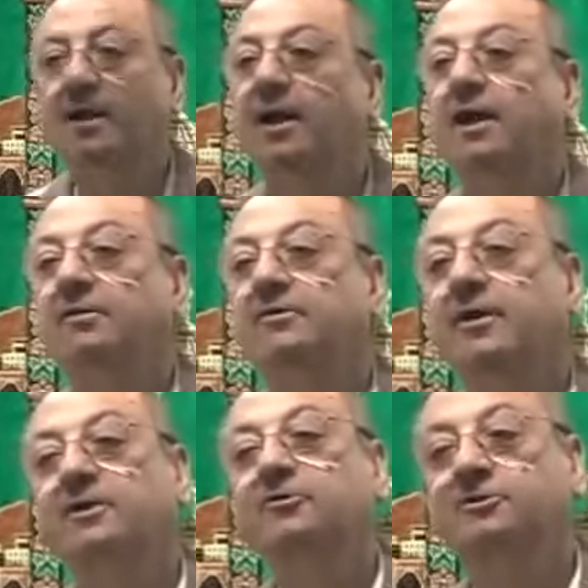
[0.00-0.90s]
I will
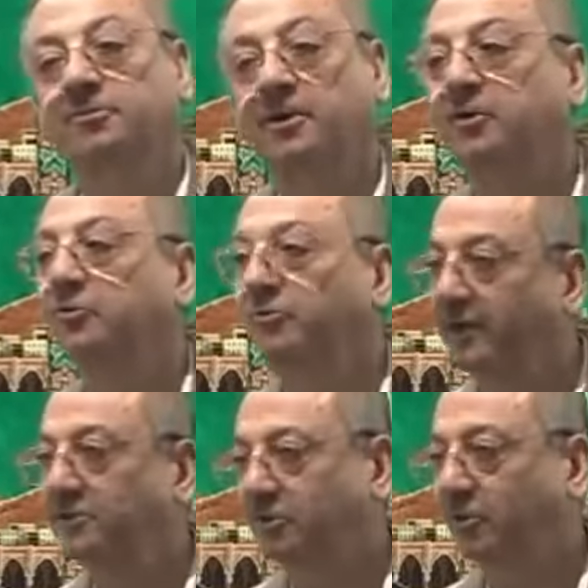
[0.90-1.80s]
try to explain you very
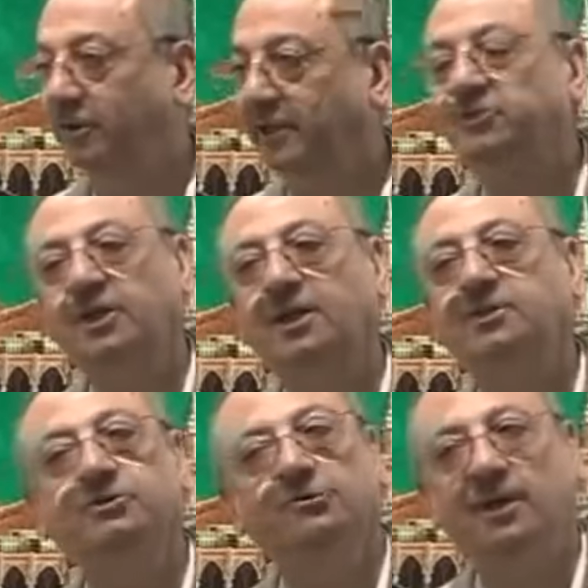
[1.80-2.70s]
slowly. Inshallah, you will